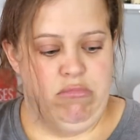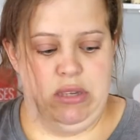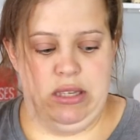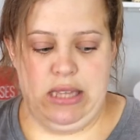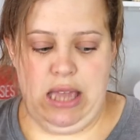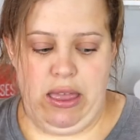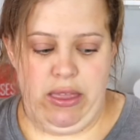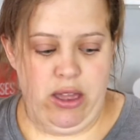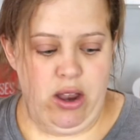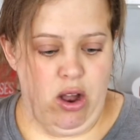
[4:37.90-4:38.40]

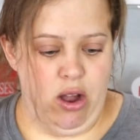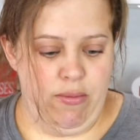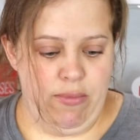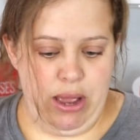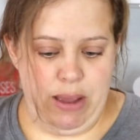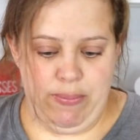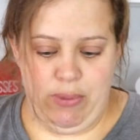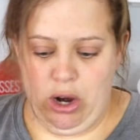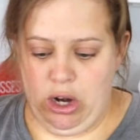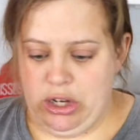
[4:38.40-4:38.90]
sell it on
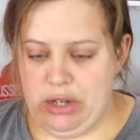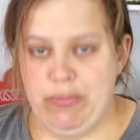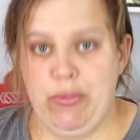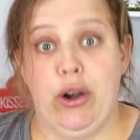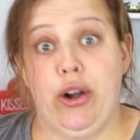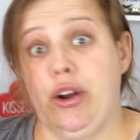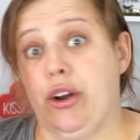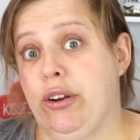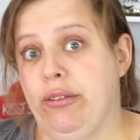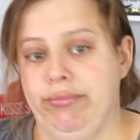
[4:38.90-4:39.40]
my
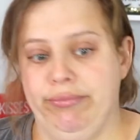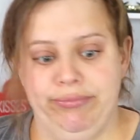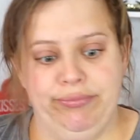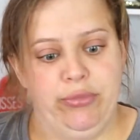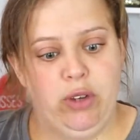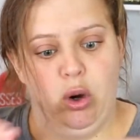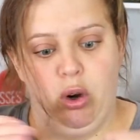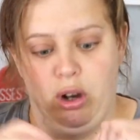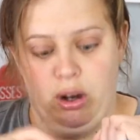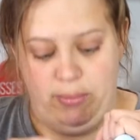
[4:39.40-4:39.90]
Poshmark
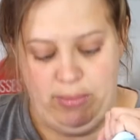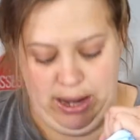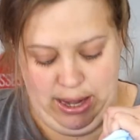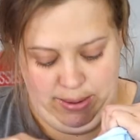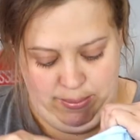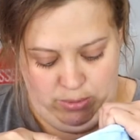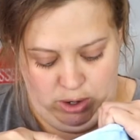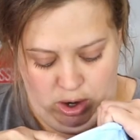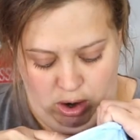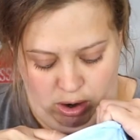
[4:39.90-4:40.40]
or
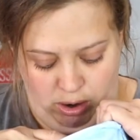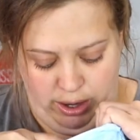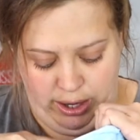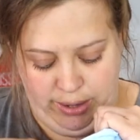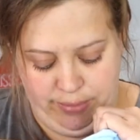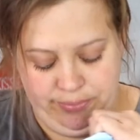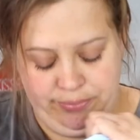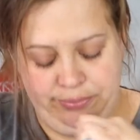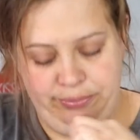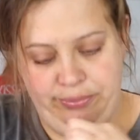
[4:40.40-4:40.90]
my
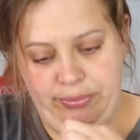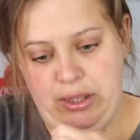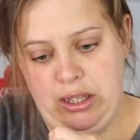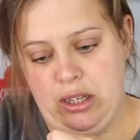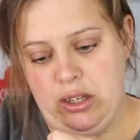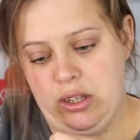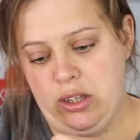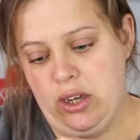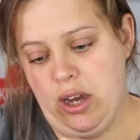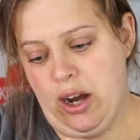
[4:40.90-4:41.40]
Mercari.
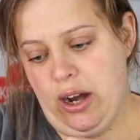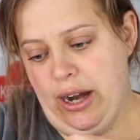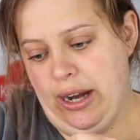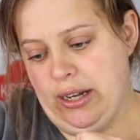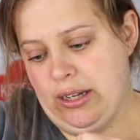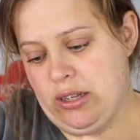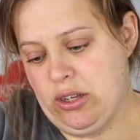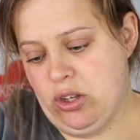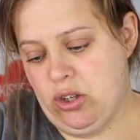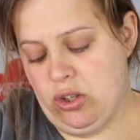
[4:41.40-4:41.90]
All
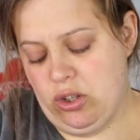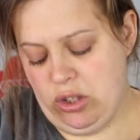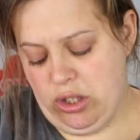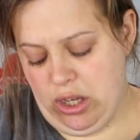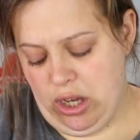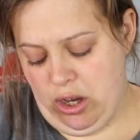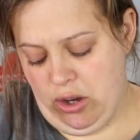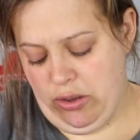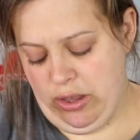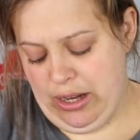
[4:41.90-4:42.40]
right,
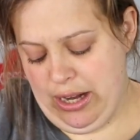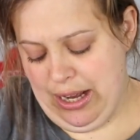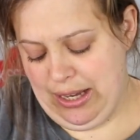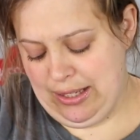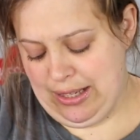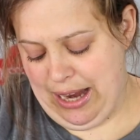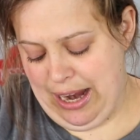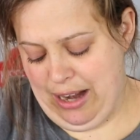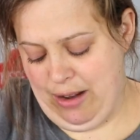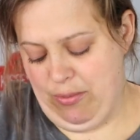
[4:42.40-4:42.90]
so the
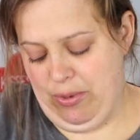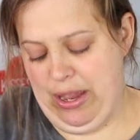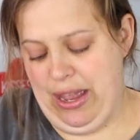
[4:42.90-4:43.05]
next item